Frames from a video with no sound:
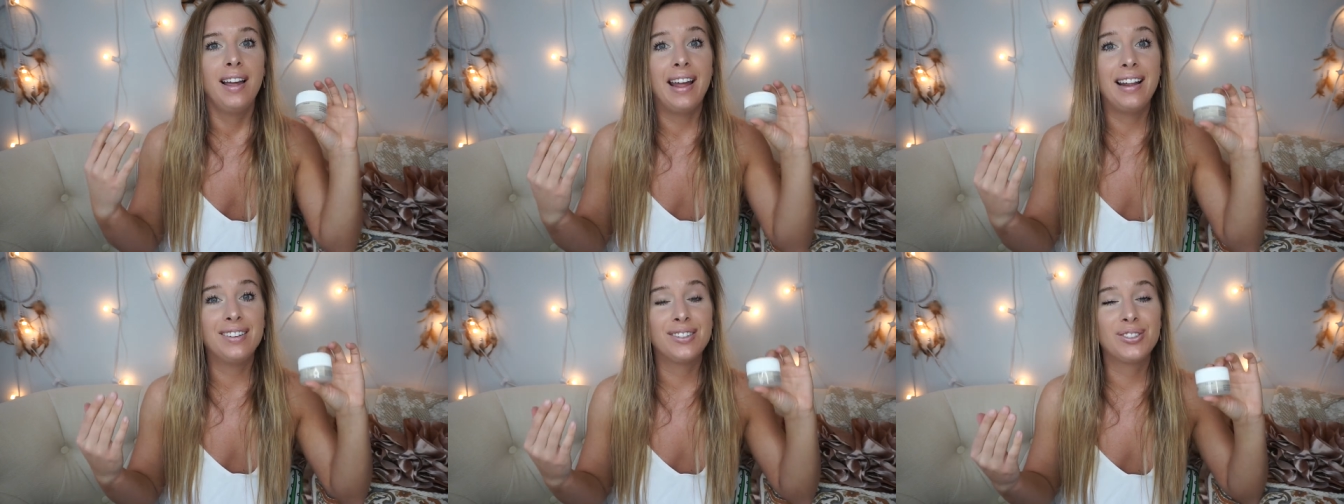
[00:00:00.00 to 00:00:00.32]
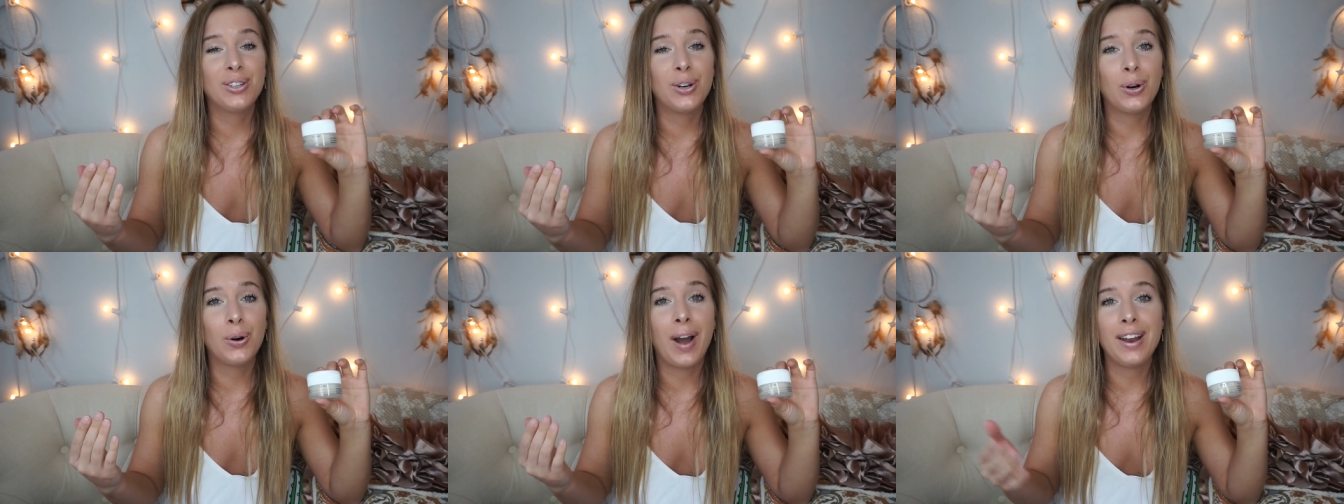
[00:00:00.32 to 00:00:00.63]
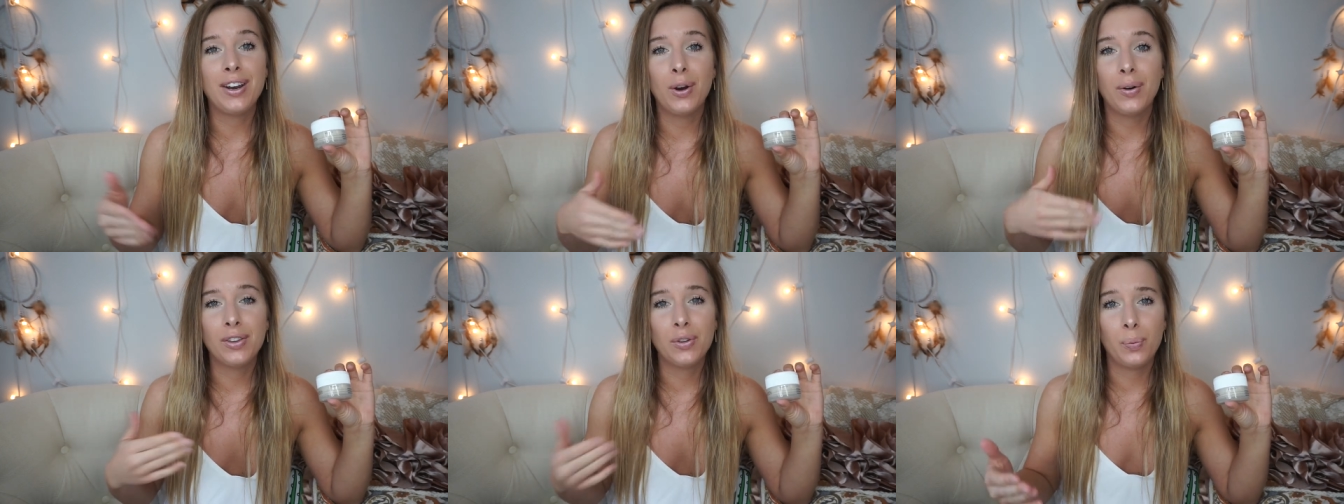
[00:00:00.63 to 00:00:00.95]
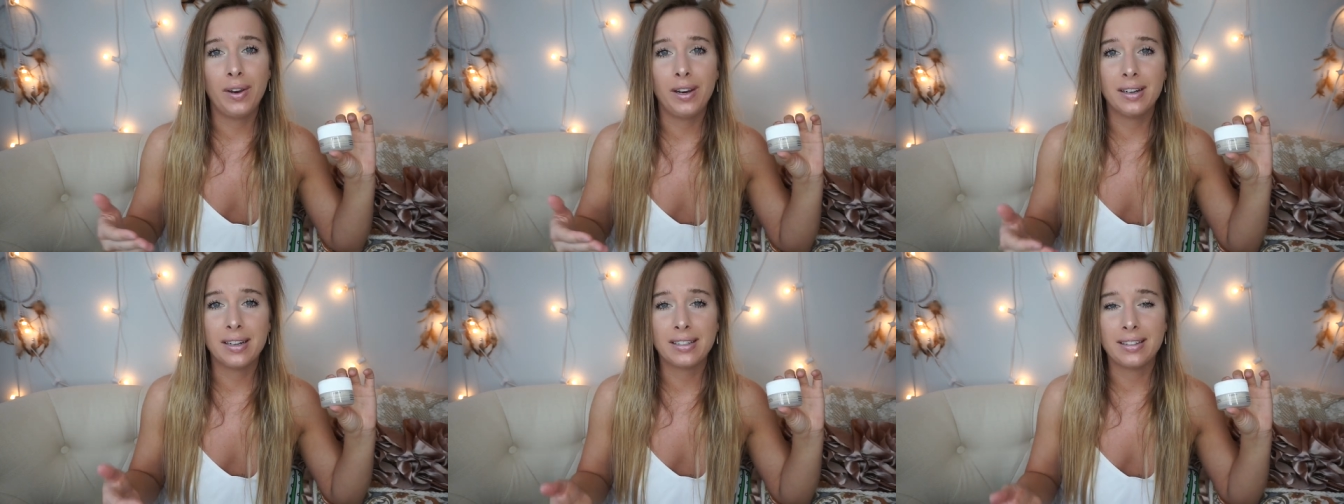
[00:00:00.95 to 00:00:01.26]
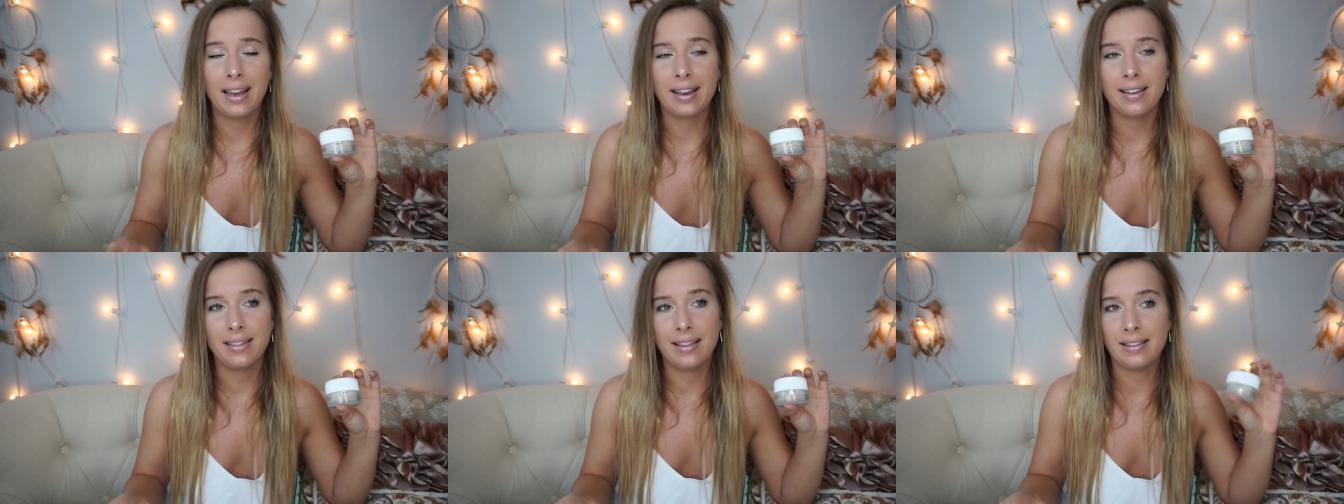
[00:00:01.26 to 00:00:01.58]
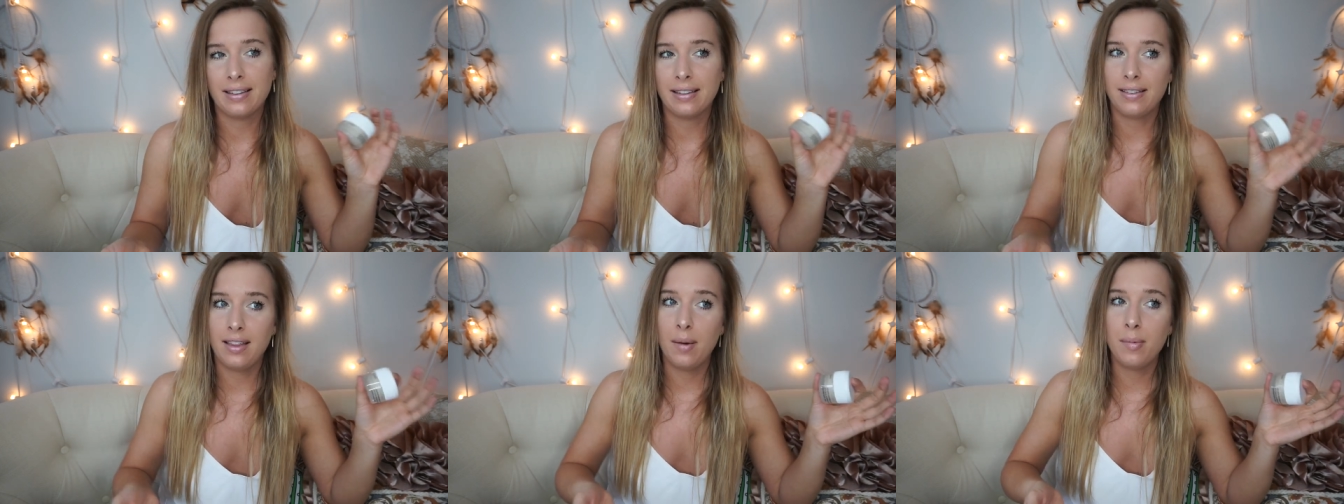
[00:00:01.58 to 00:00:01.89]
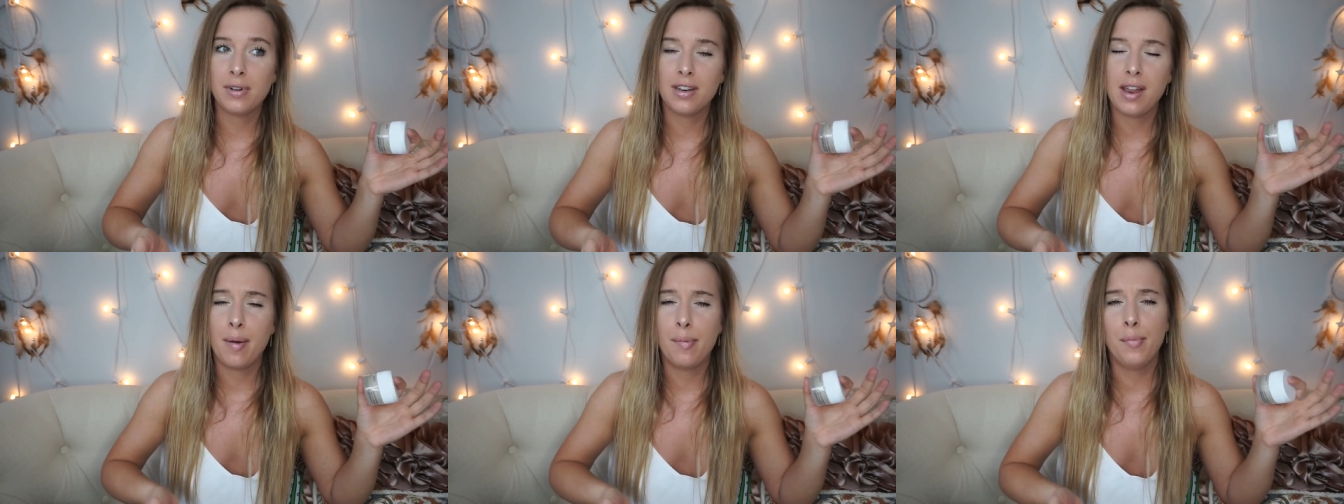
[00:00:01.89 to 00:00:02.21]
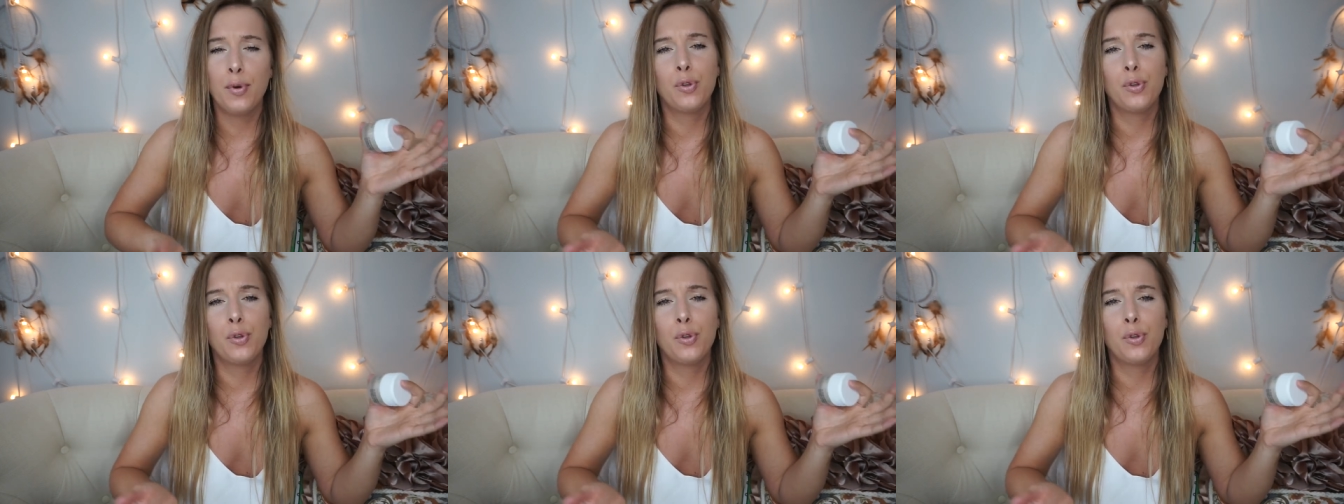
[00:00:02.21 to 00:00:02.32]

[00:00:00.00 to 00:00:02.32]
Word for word: And so I know it's weird because like this is summertime,